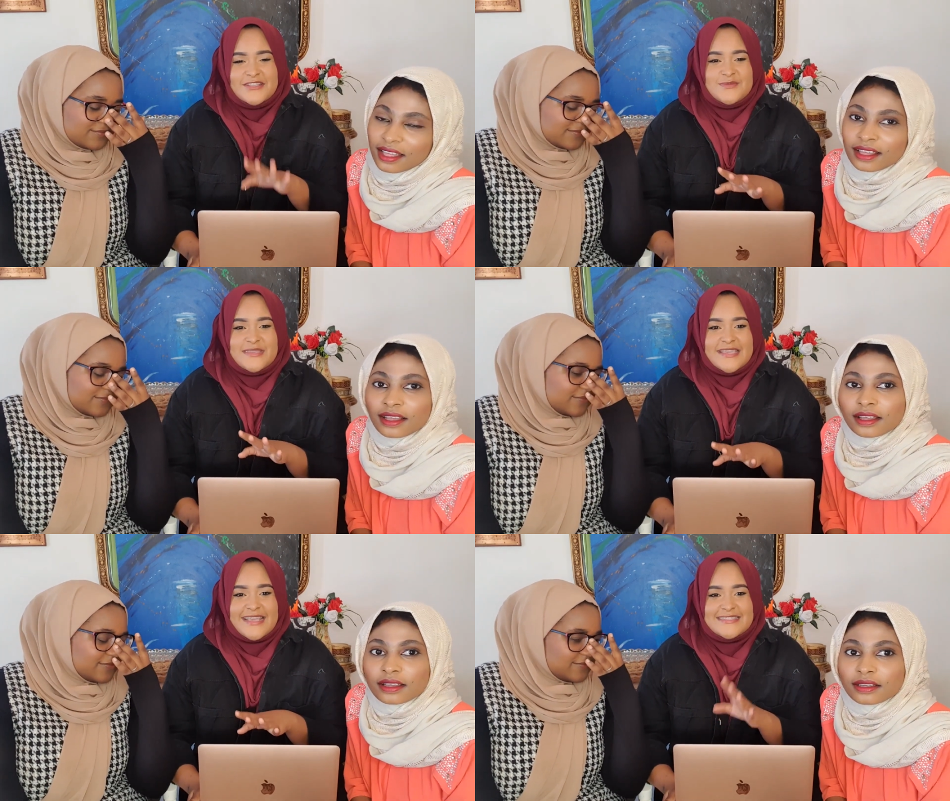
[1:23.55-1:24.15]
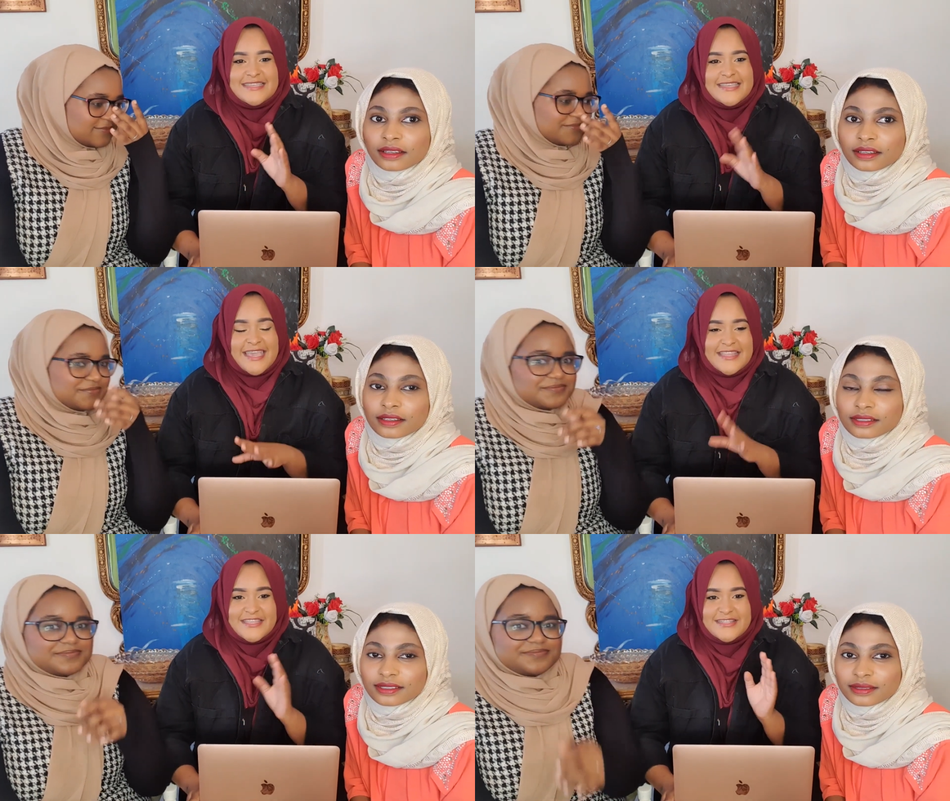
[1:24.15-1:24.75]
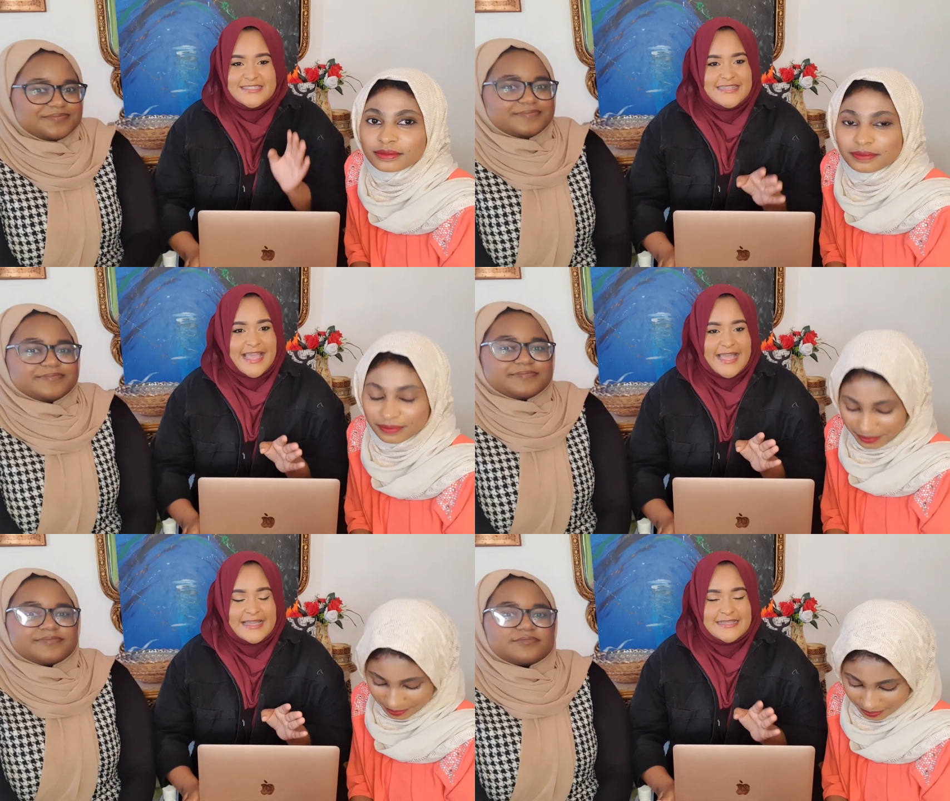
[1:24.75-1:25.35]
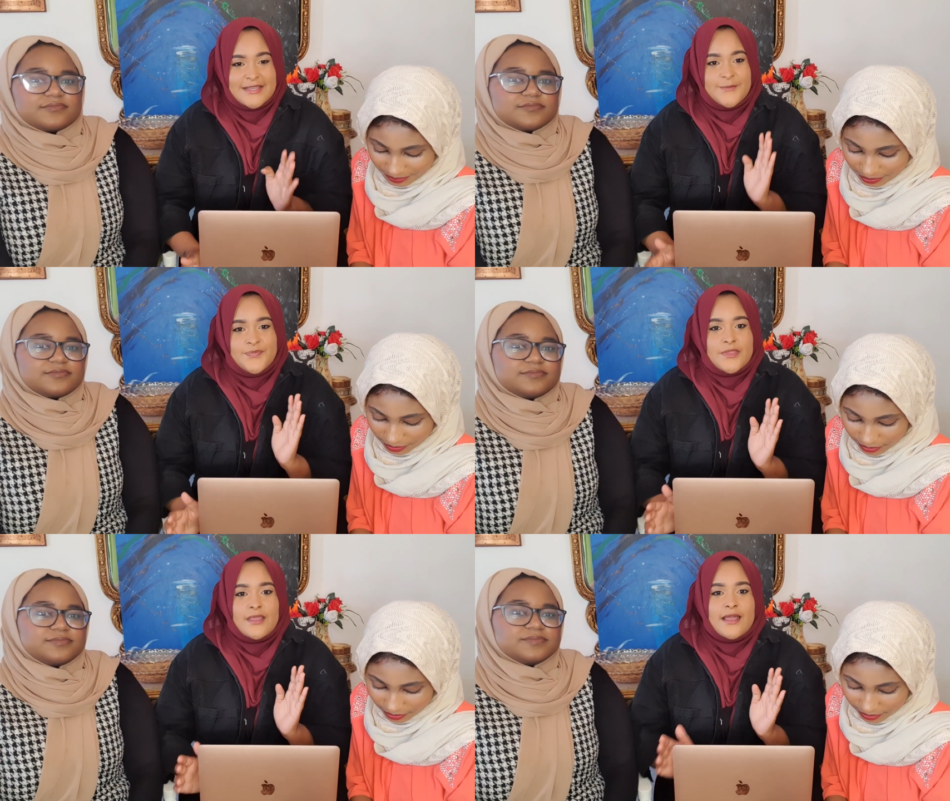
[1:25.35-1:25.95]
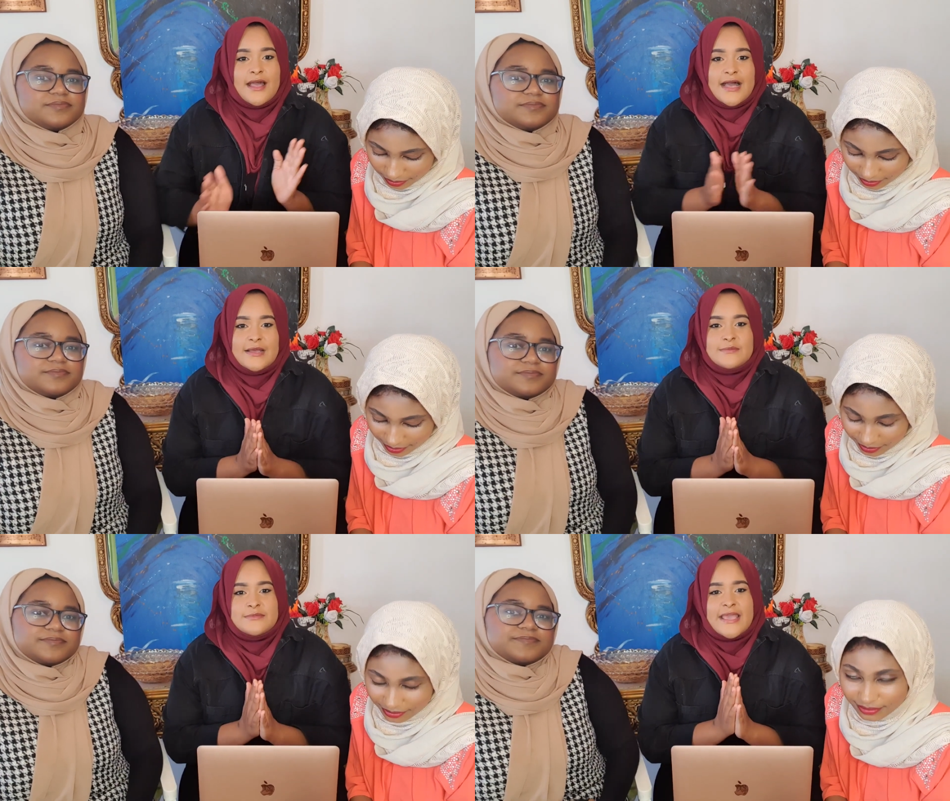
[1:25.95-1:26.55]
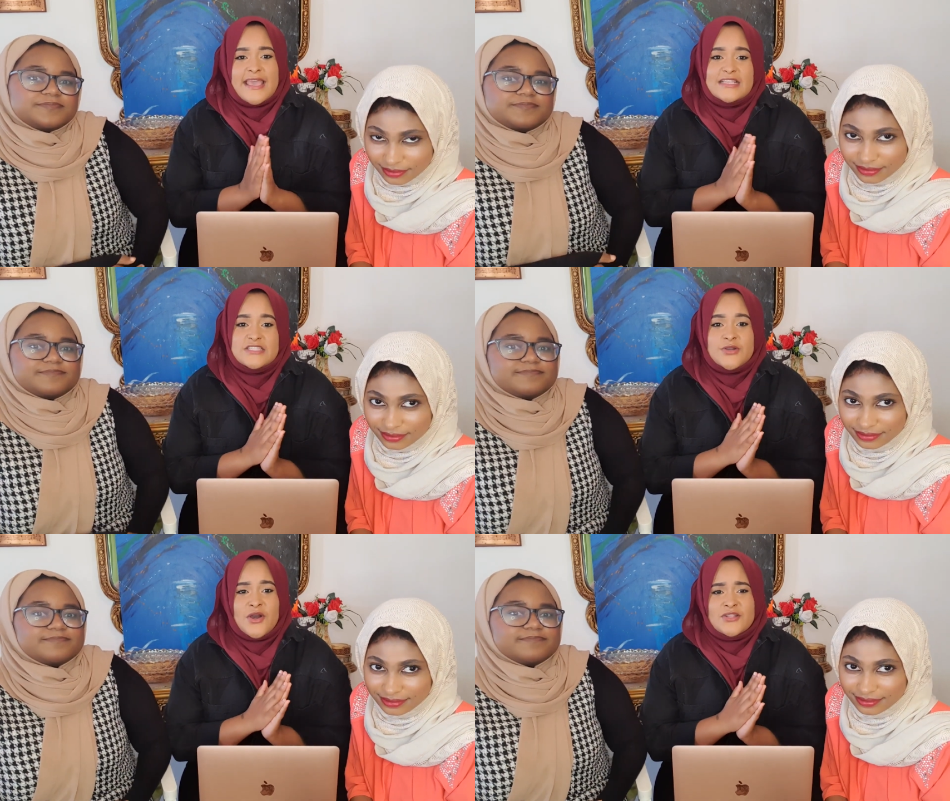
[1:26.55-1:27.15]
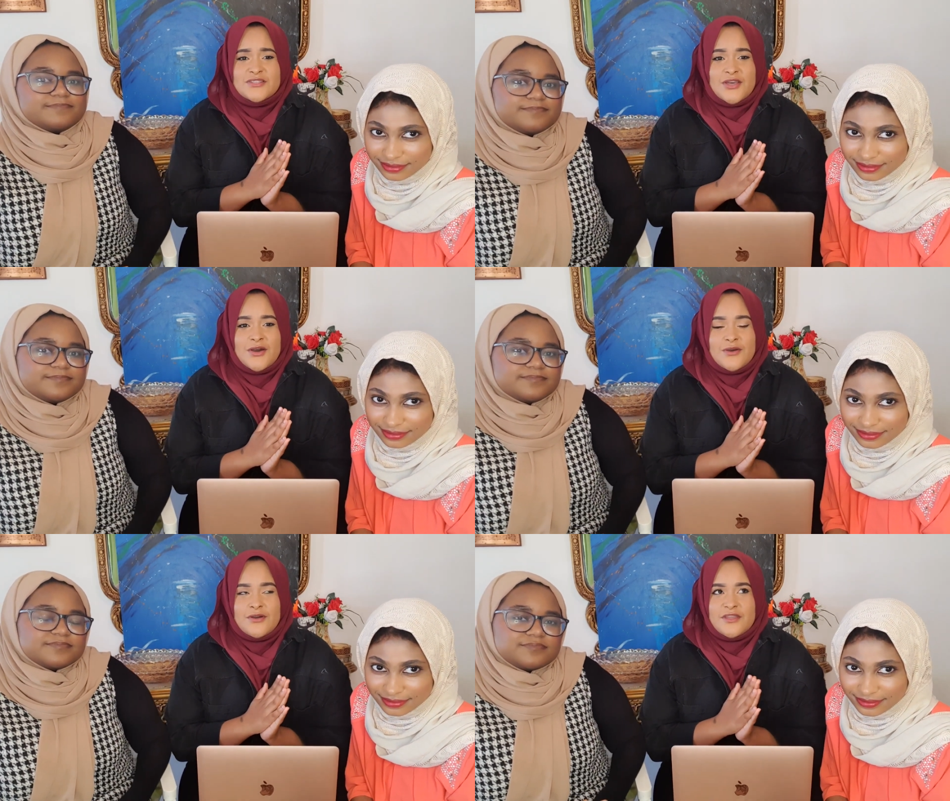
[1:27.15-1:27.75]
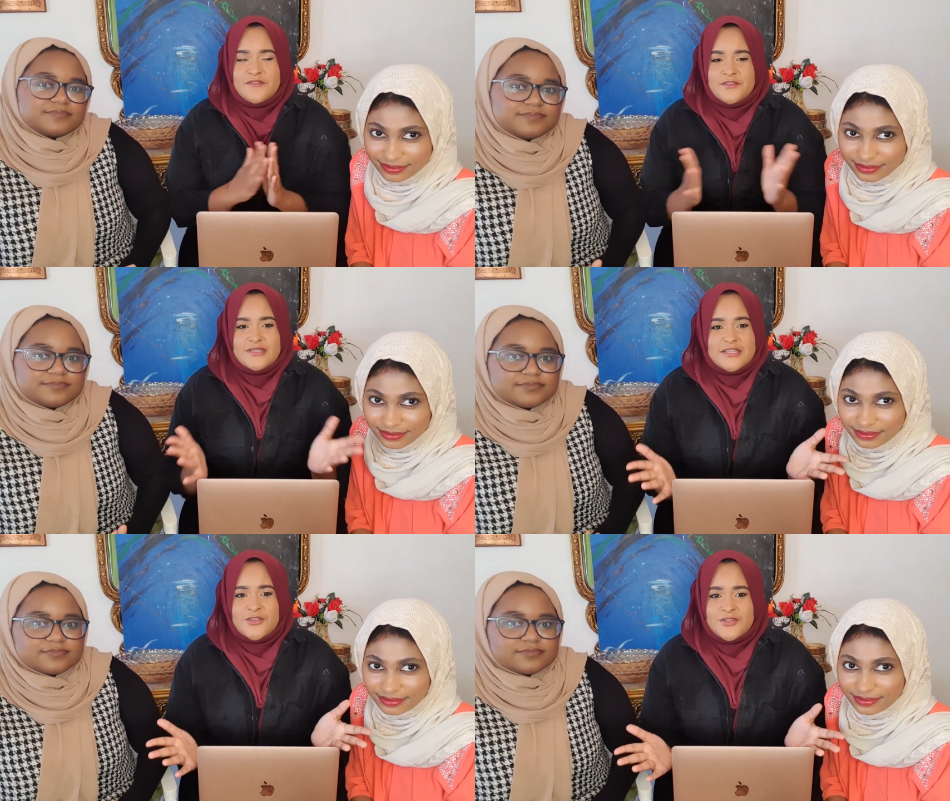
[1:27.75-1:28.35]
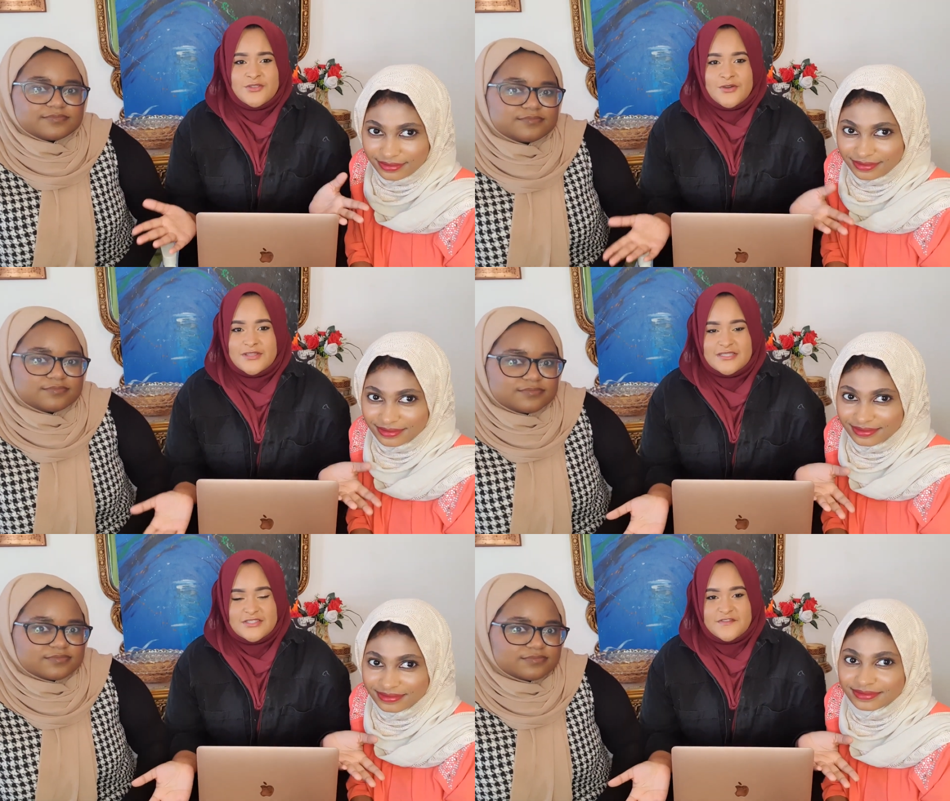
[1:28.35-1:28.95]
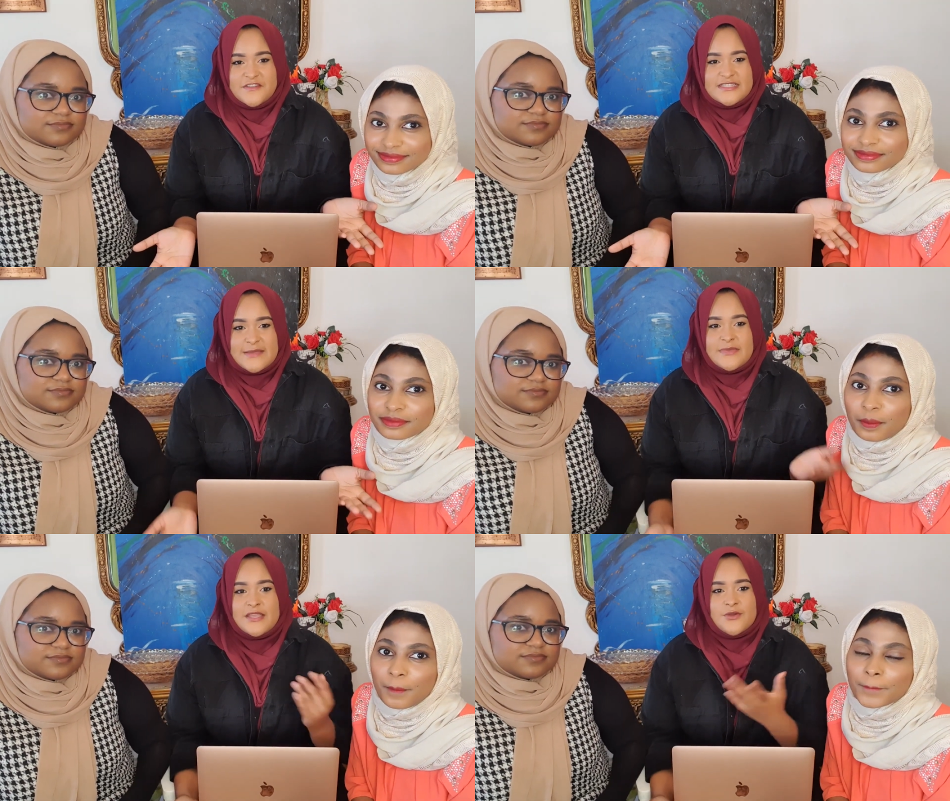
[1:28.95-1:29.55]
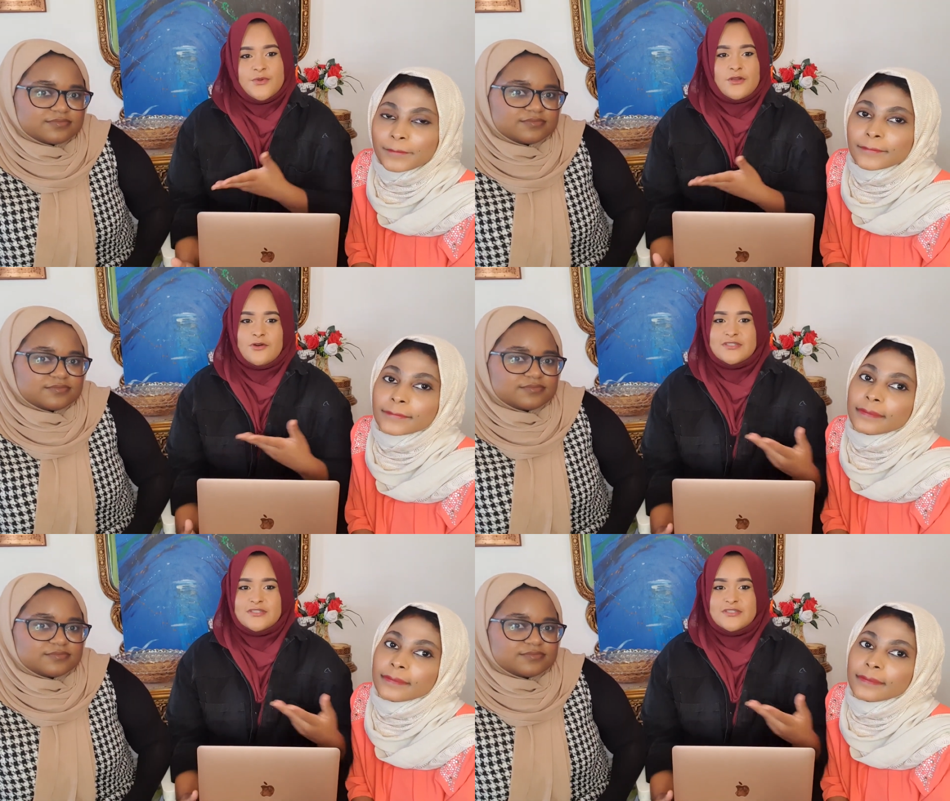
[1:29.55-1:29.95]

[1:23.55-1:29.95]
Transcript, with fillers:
Speaker 1: to be guessing Kenyan slang. Um, as you all know, or if you did not know, this is your first time here. We're all